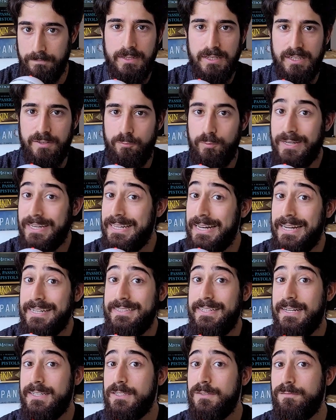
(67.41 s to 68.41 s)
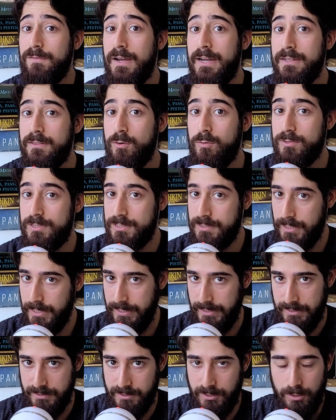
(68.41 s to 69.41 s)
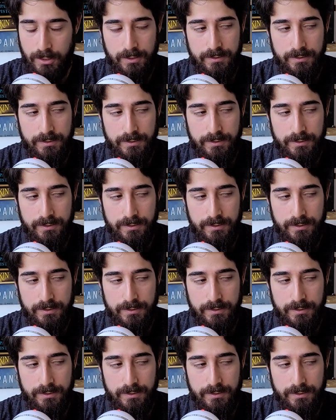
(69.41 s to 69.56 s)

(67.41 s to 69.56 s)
If we can identify those things,